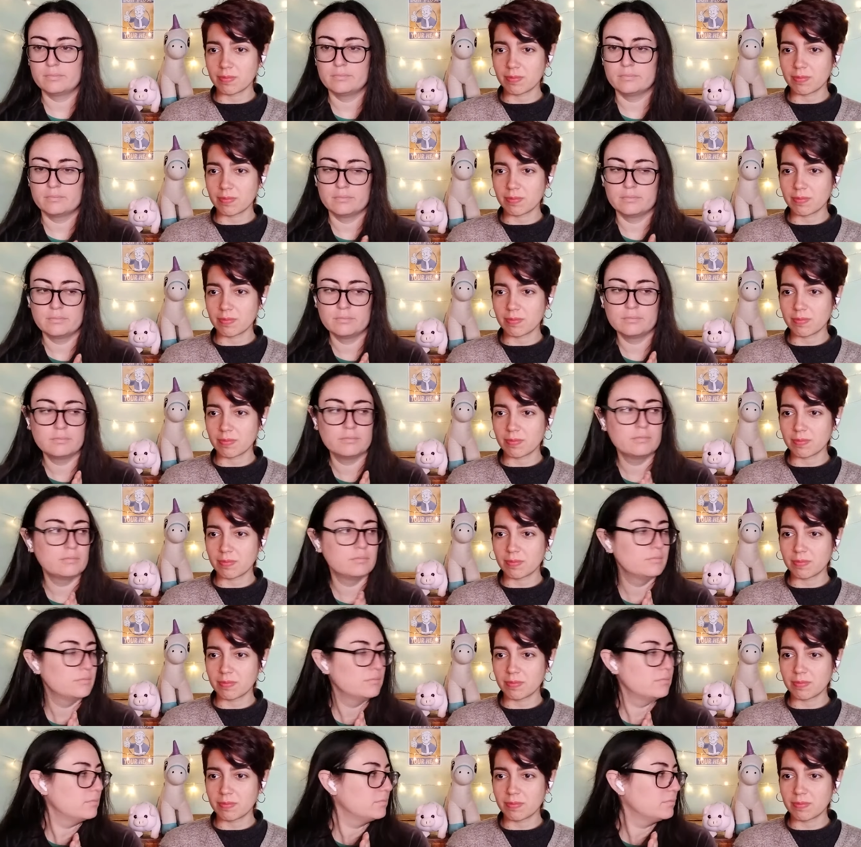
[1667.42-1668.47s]

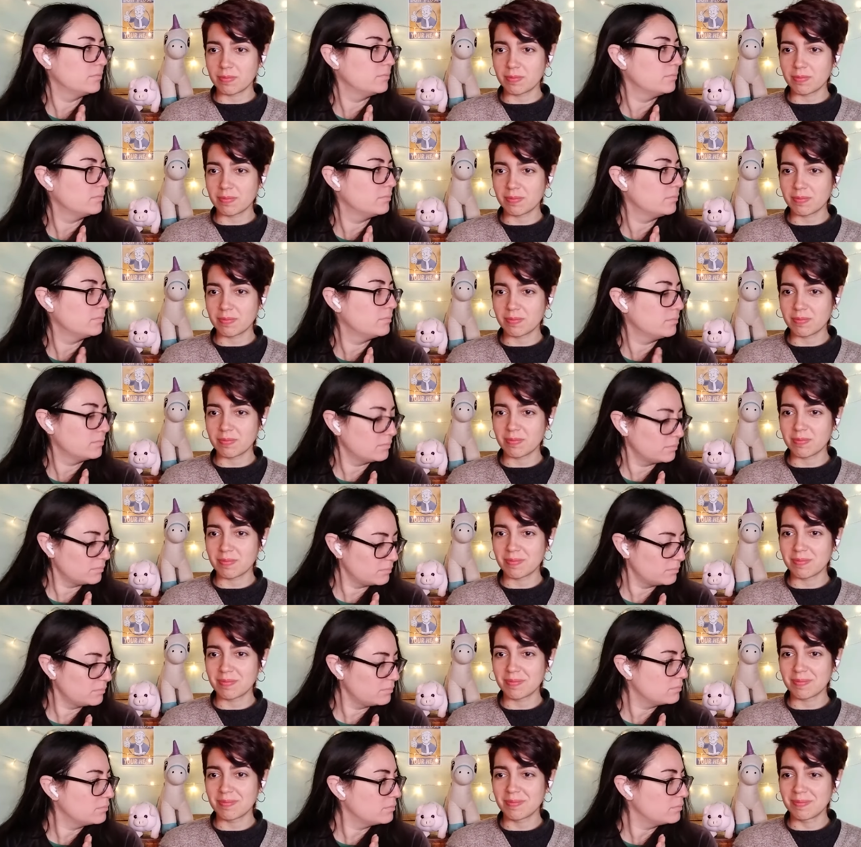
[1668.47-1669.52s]

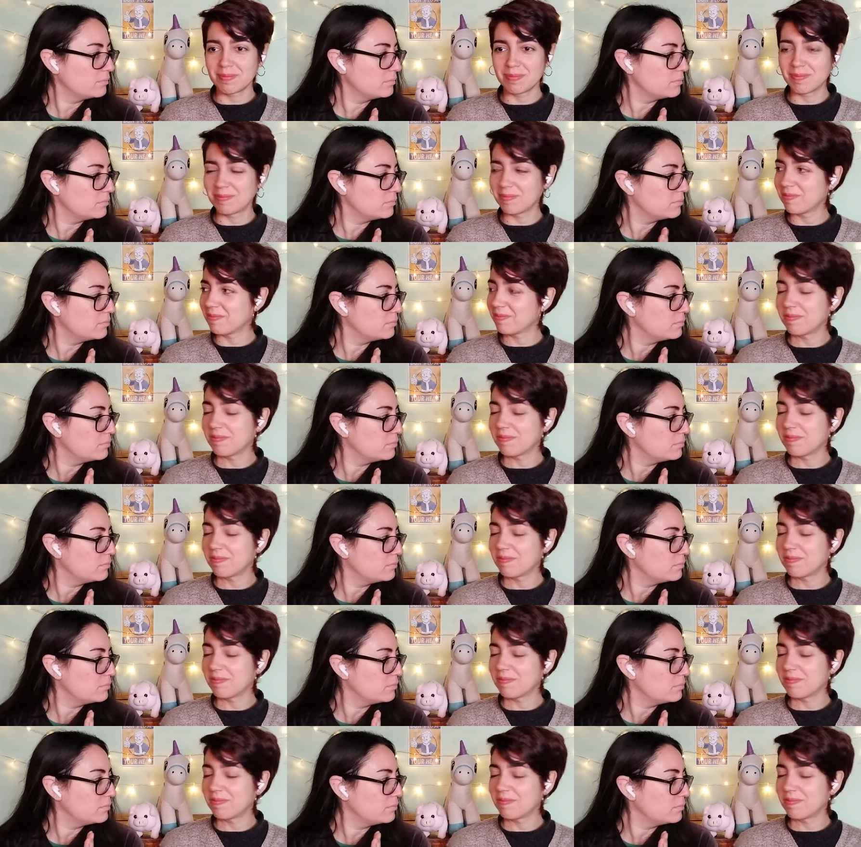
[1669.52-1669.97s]
No one is speaking in this clip.